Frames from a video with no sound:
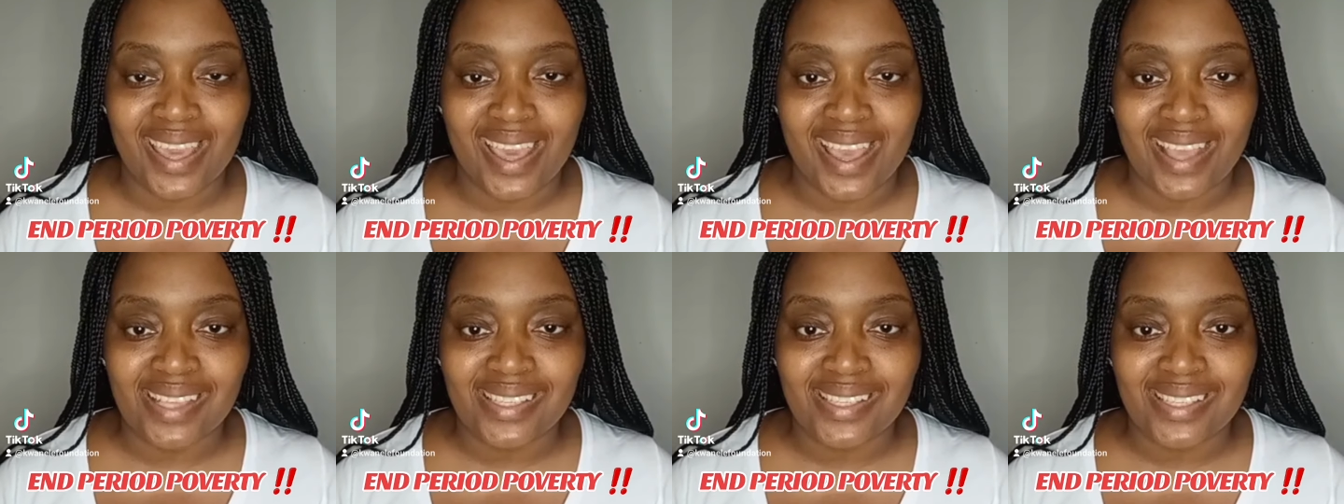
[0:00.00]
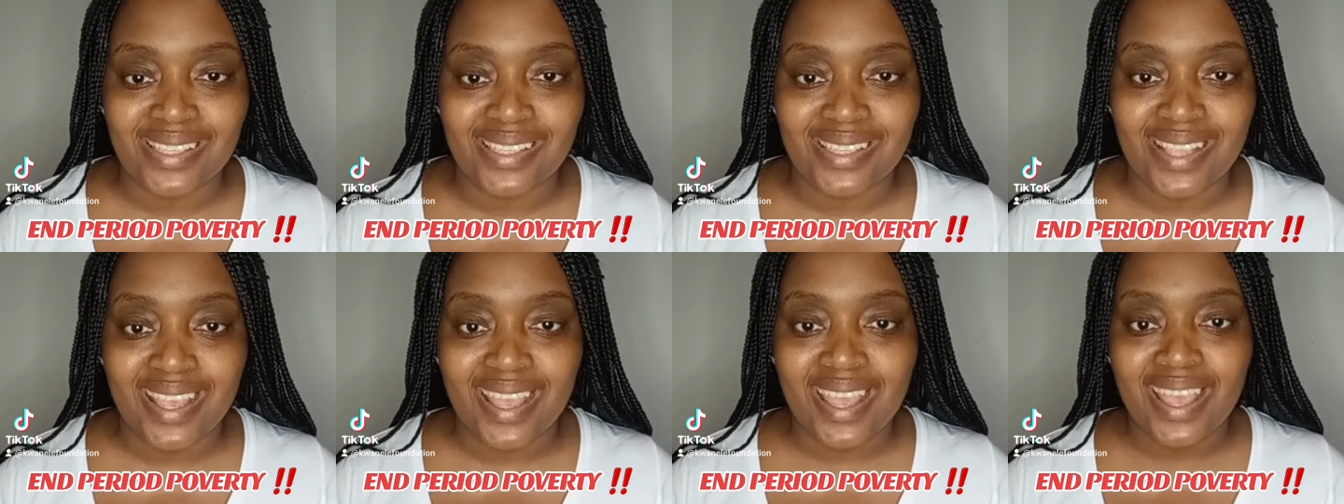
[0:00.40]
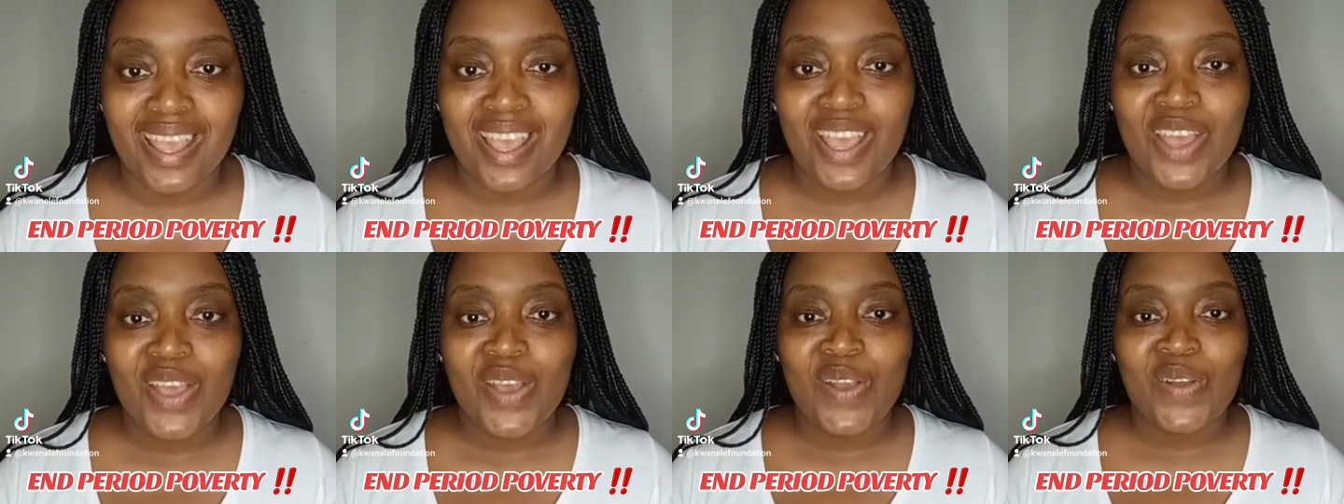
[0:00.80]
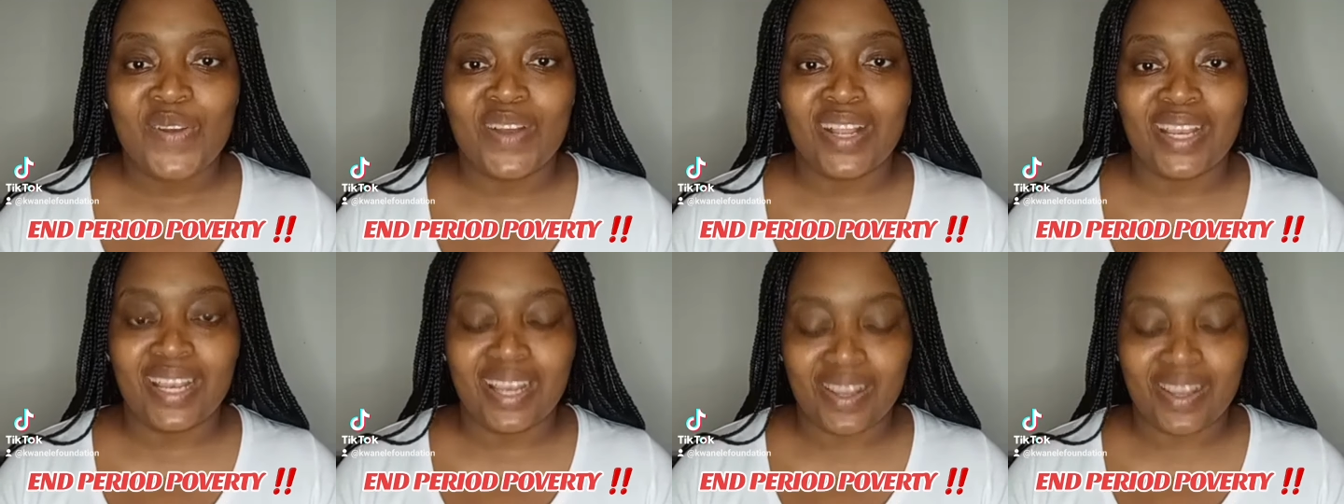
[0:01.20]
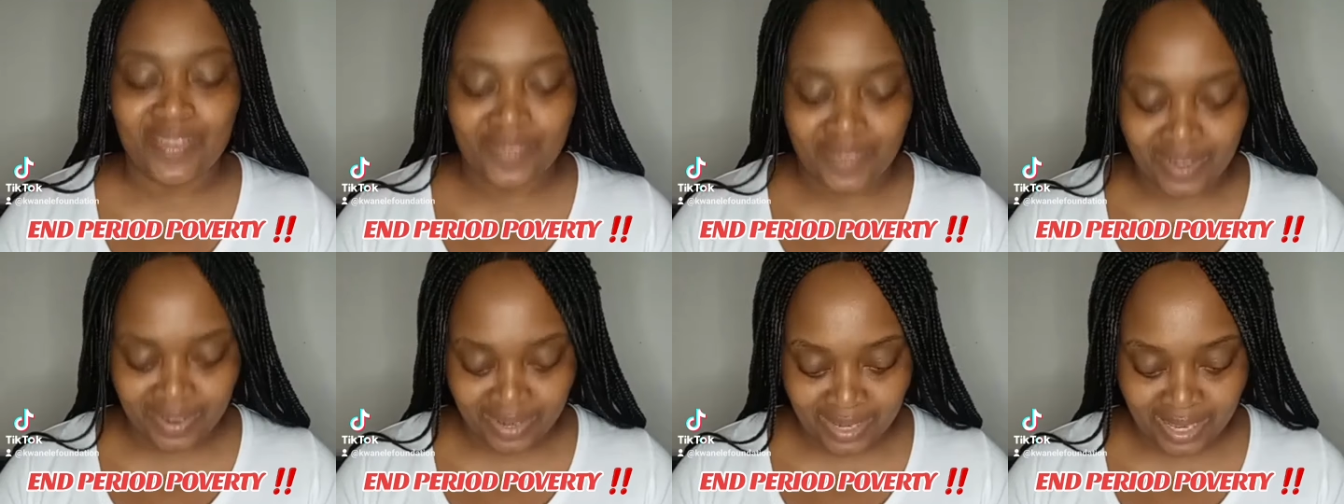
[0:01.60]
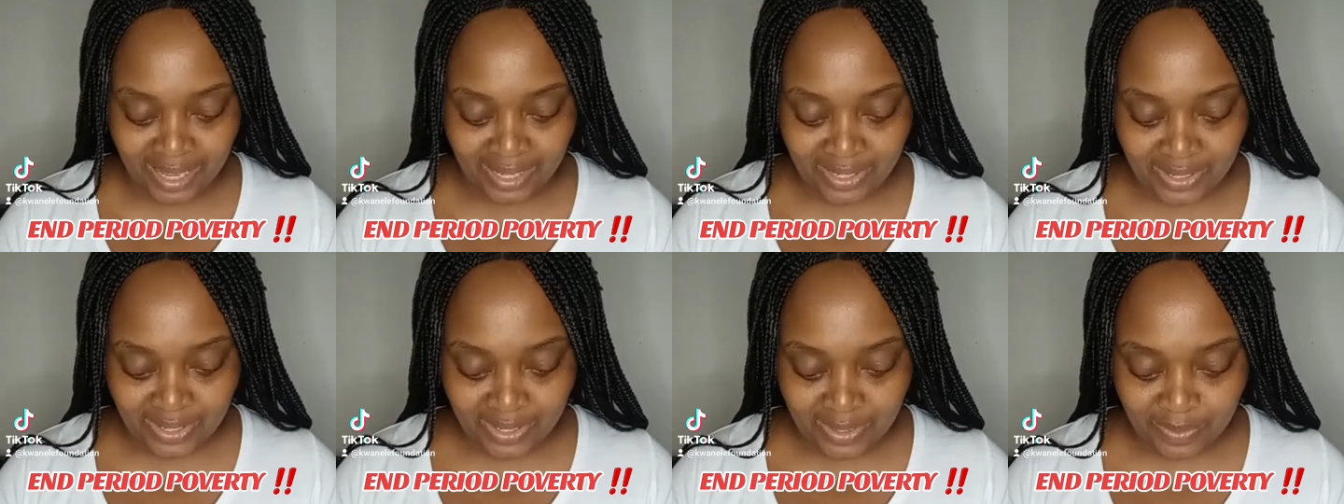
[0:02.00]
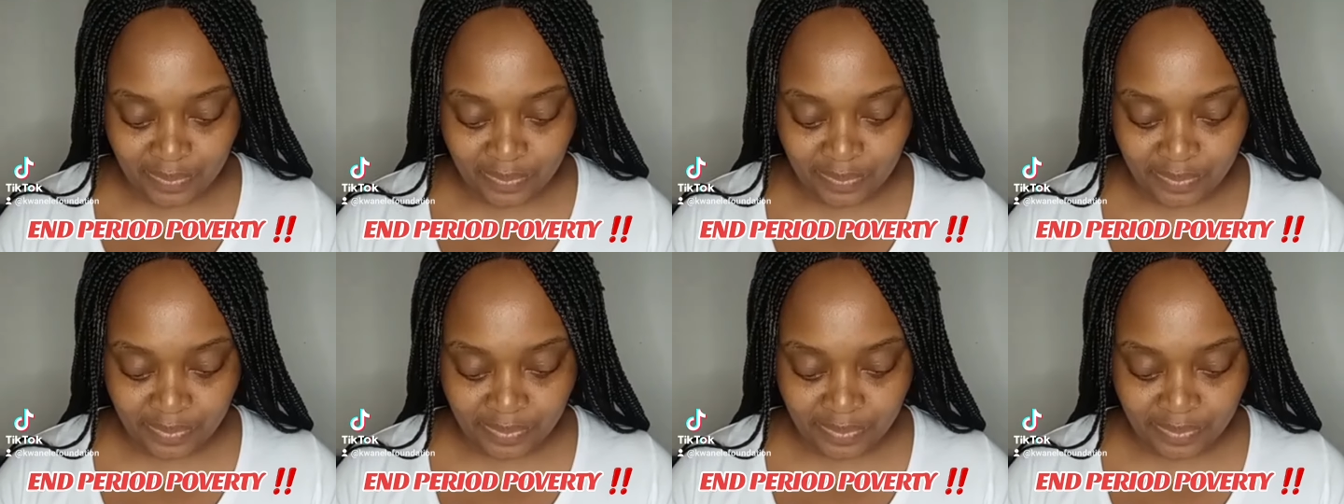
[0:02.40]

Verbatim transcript: Yes, Kwanele mm-hmm. Foundation.